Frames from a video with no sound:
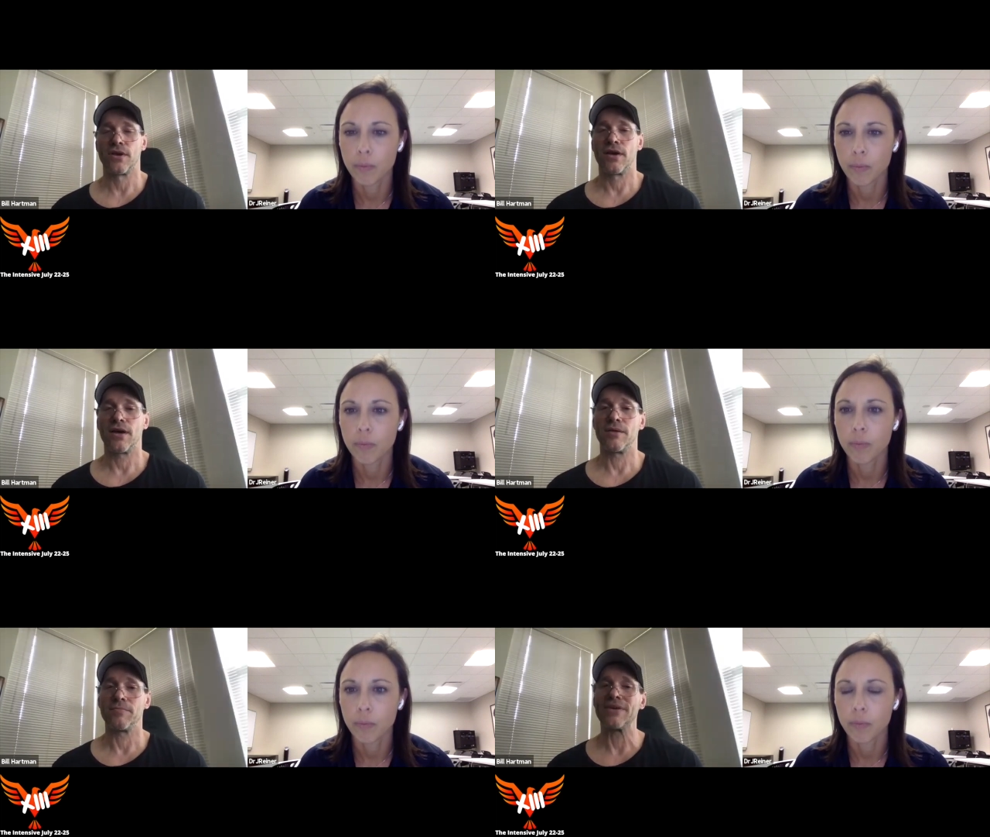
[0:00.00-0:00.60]

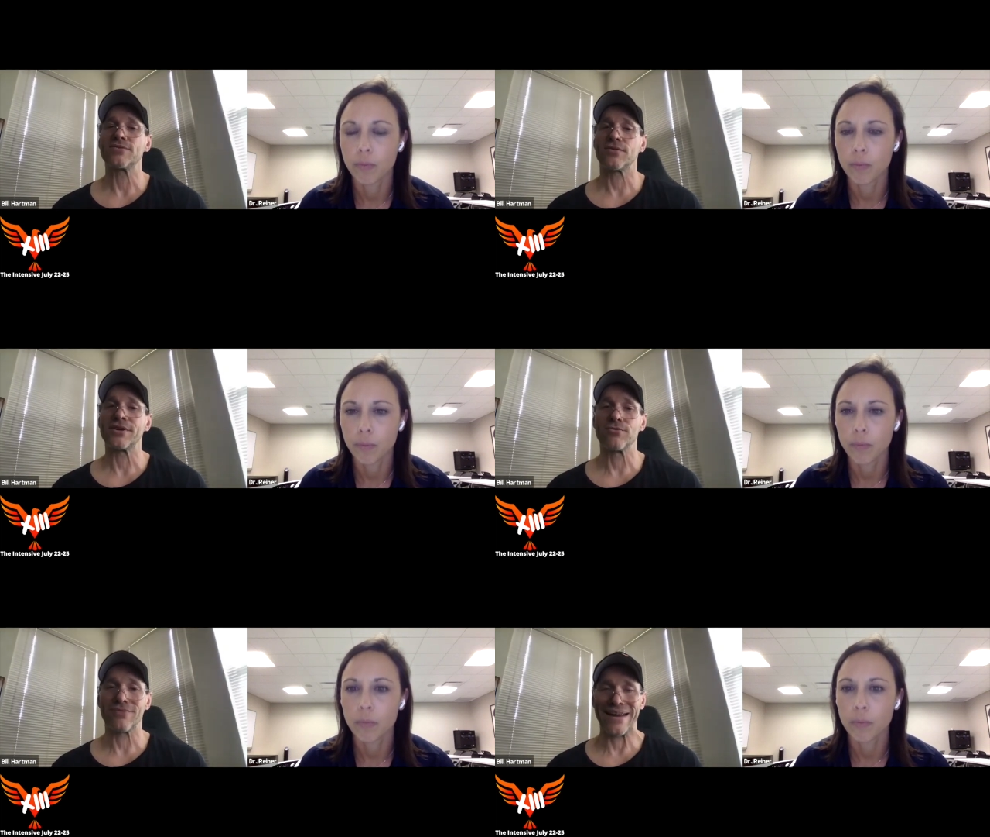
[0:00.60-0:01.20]
Speaker 1: um, he's already
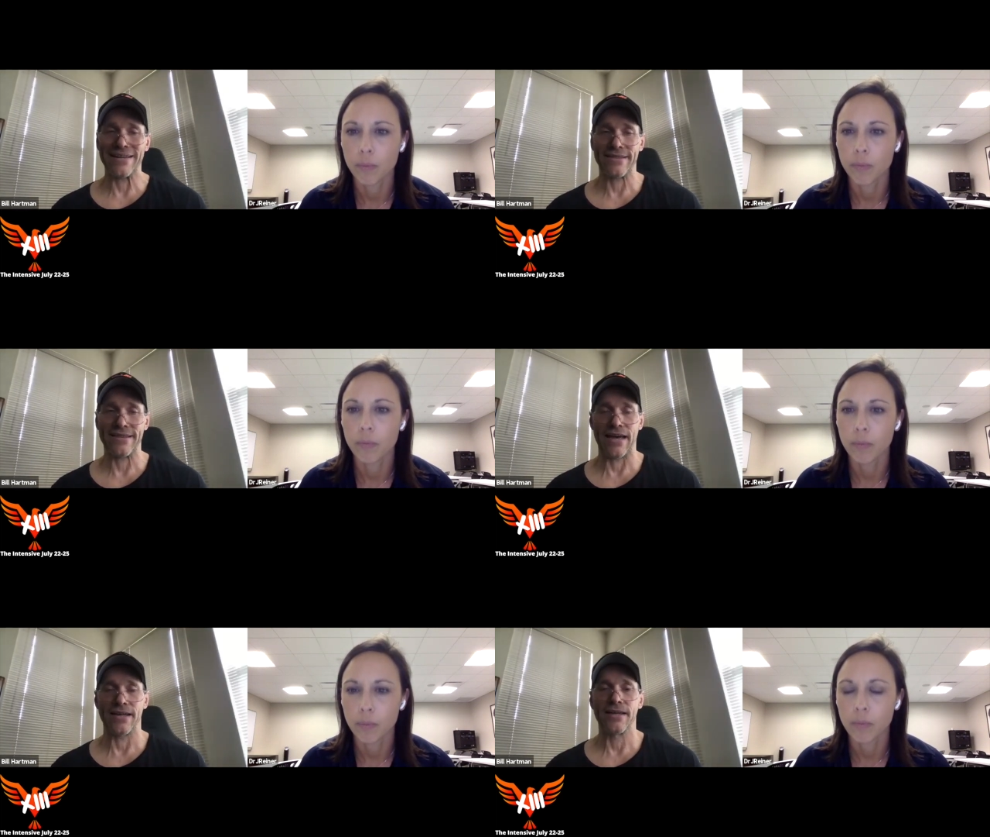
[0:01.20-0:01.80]
great at
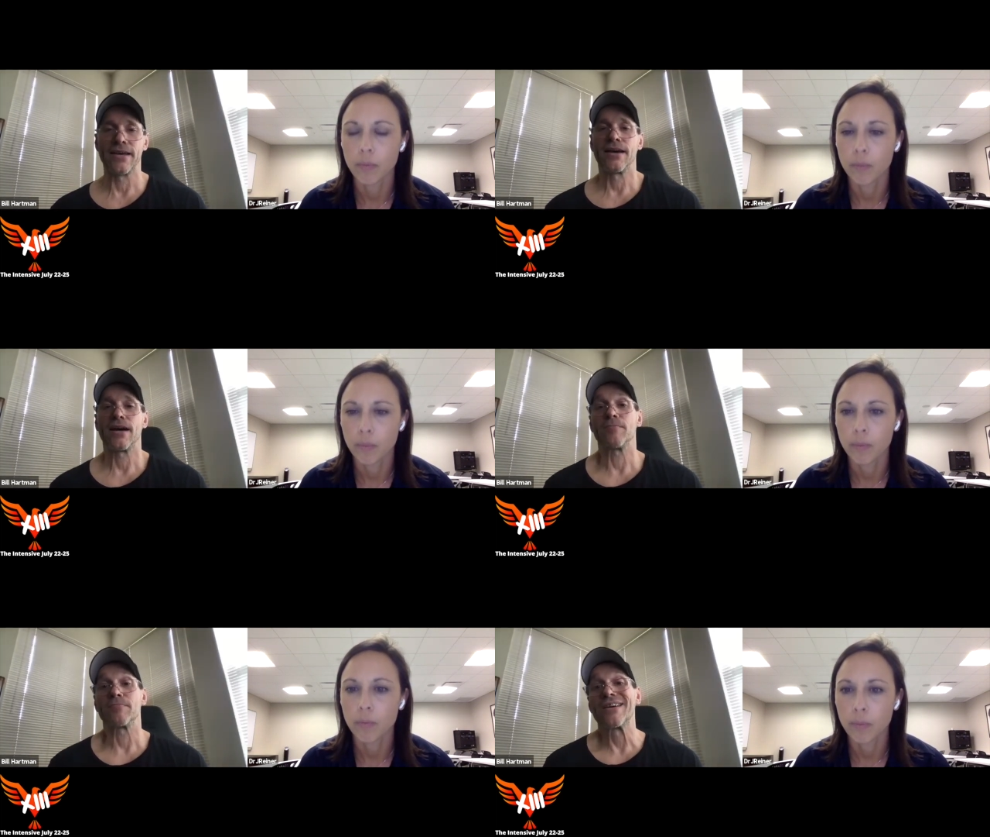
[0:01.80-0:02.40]
that.
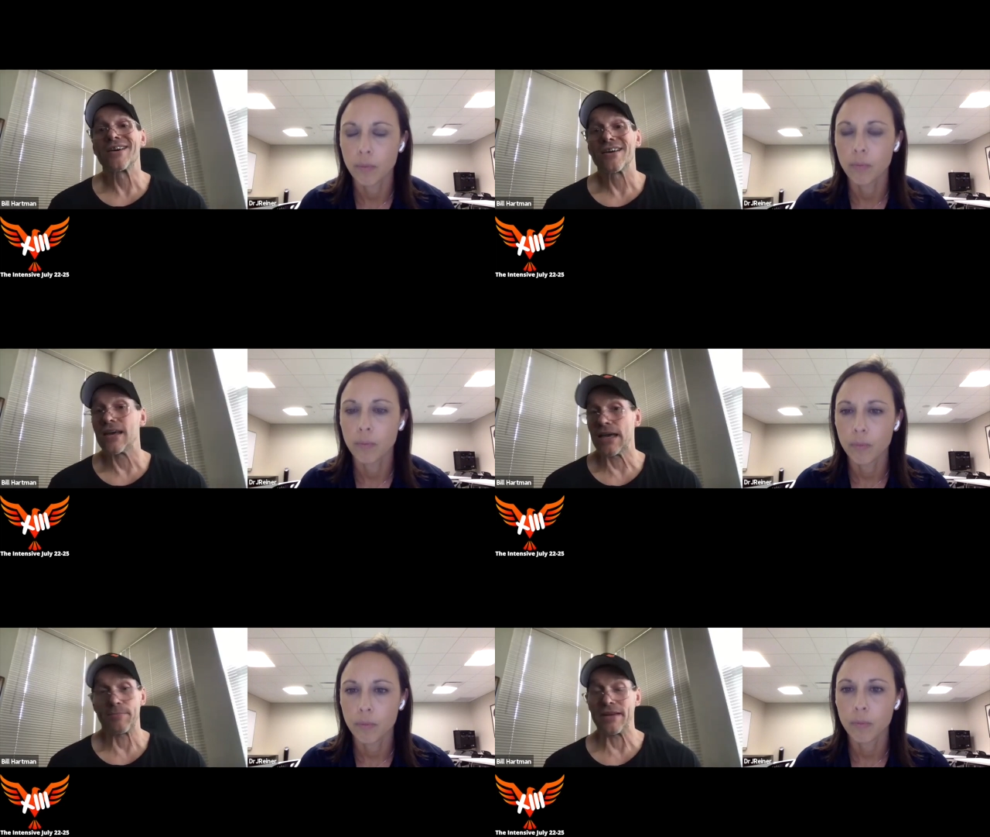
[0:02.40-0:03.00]
Um,
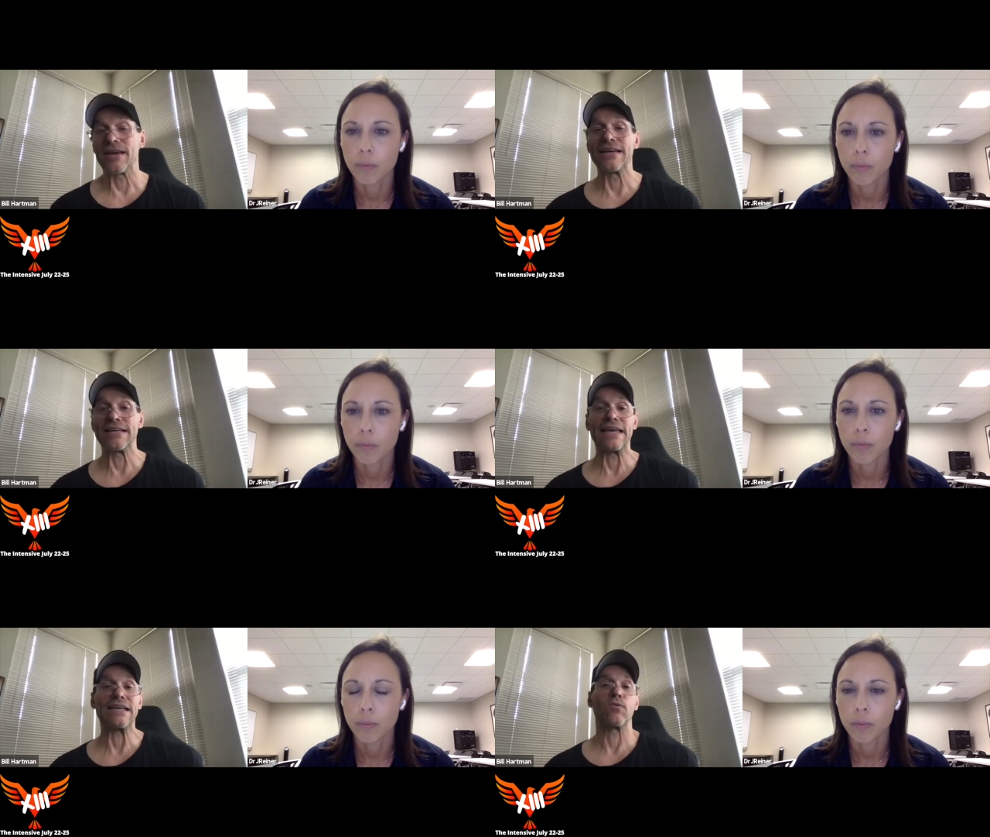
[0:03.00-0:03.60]
I mean, it,
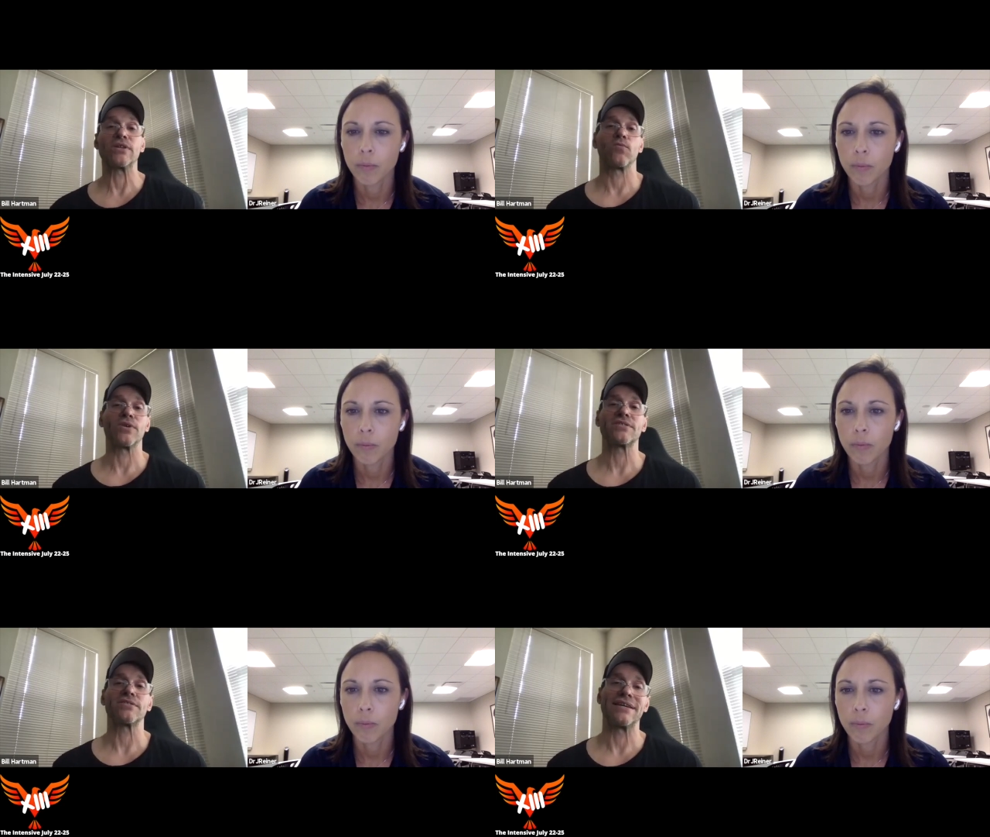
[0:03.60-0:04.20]
it, what
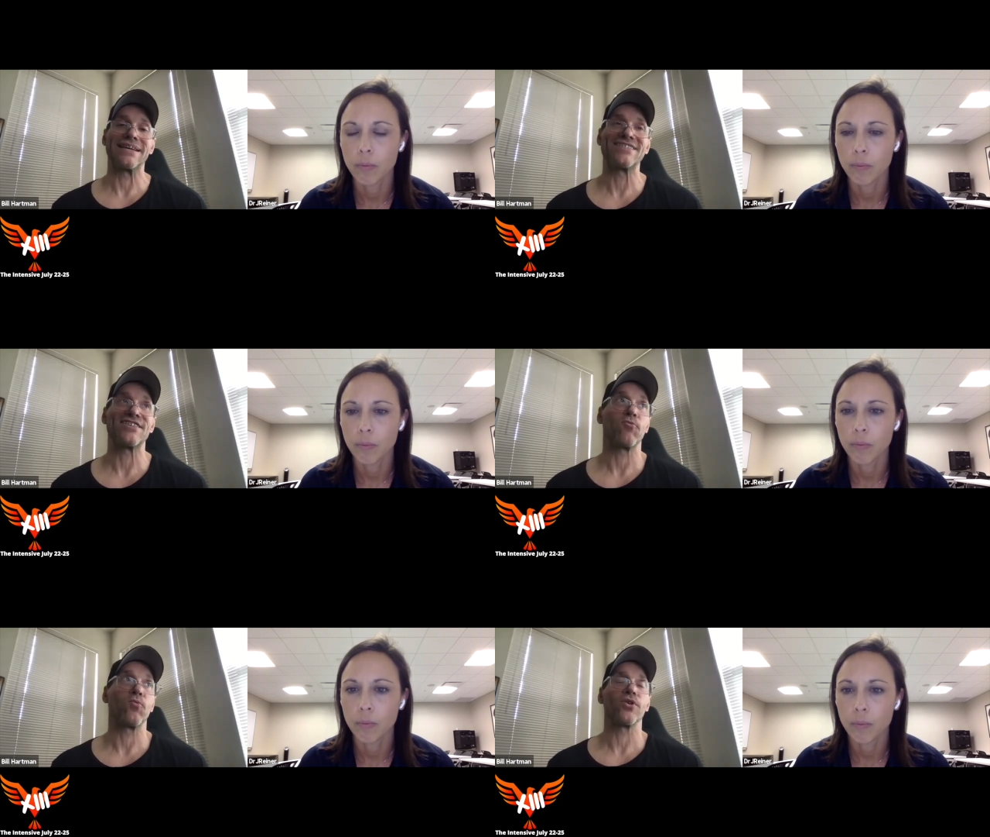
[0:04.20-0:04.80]
what is
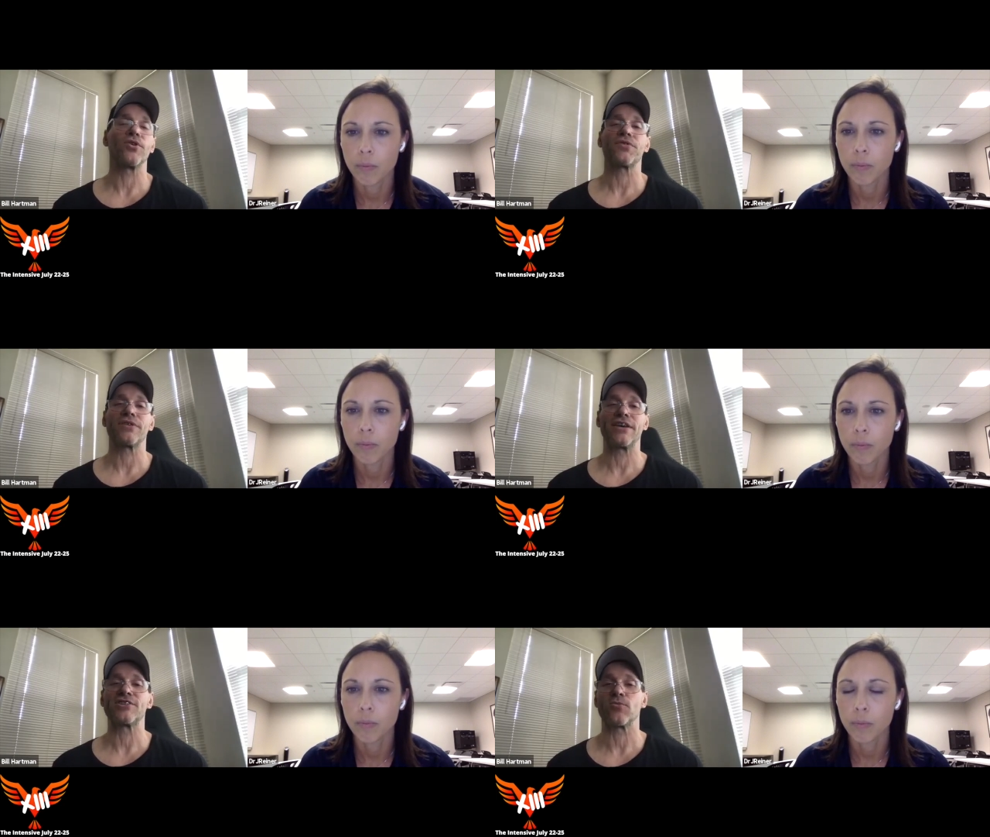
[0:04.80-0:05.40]
it worth?
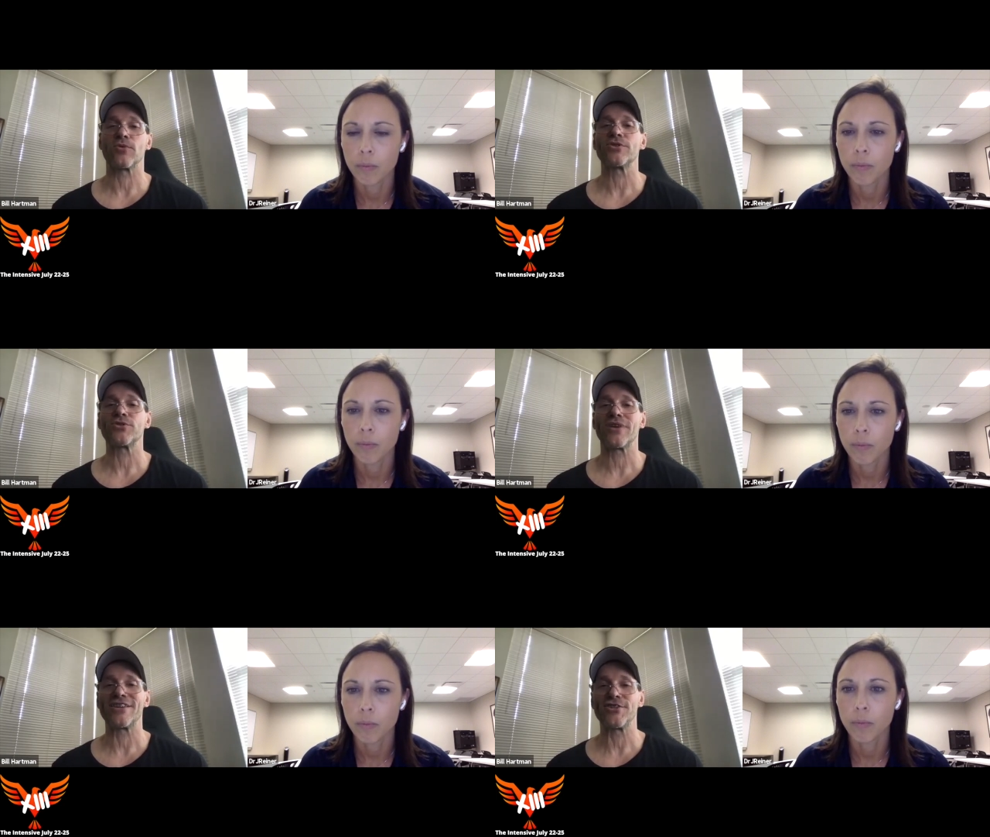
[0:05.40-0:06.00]
Is it worth
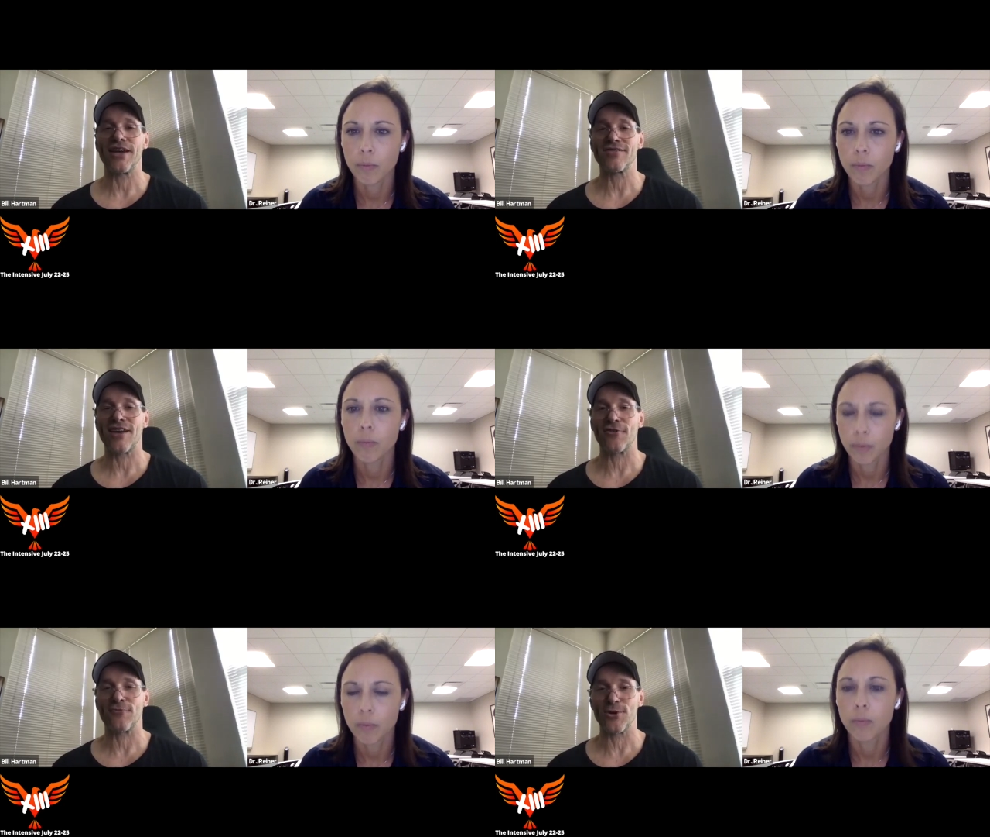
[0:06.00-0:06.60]
trying to chase
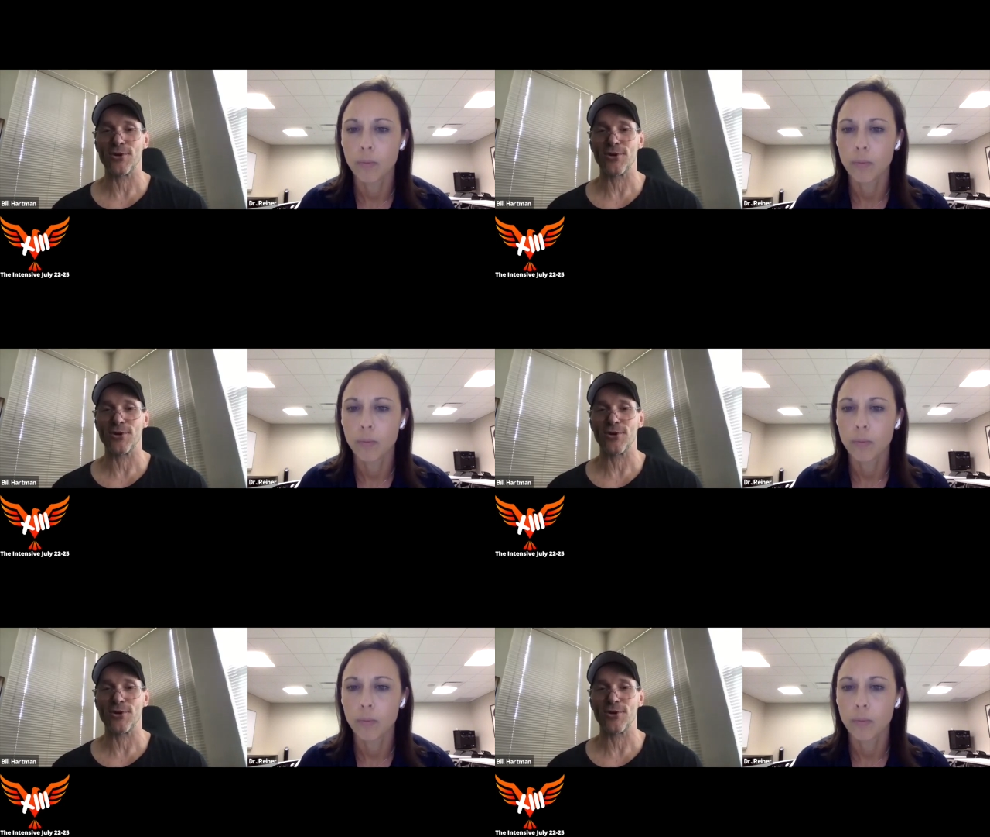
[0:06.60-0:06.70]
higher force